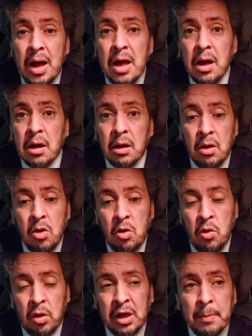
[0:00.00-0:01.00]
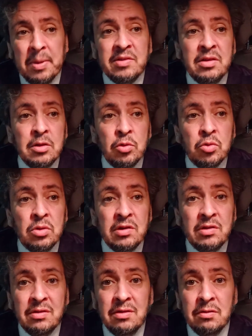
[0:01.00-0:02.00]
decision-making ability wiped
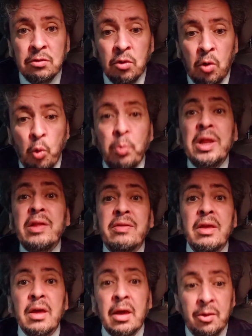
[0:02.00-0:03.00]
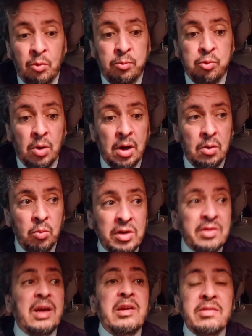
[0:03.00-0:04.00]
out to the point where they agree to
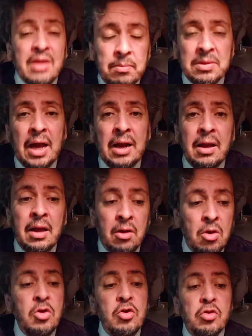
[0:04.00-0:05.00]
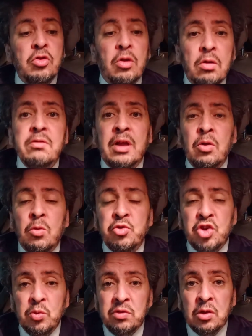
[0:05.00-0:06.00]
go. In such a dangerous
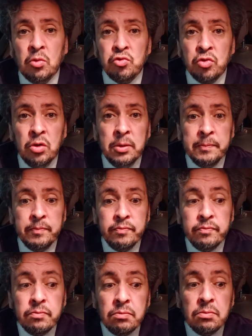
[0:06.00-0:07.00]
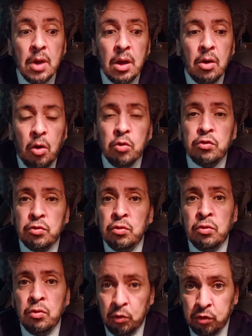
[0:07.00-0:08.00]
object, it raises questions.
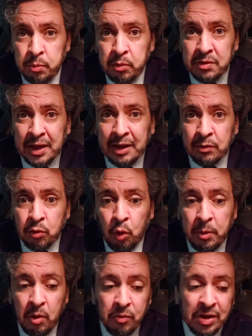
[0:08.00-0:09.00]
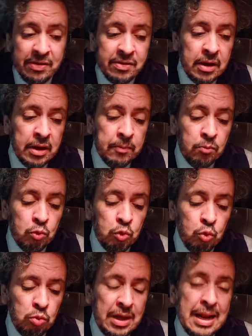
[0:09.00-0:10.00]
But actually, it's all about
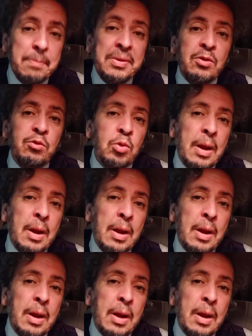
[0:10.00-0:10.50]
the packaging.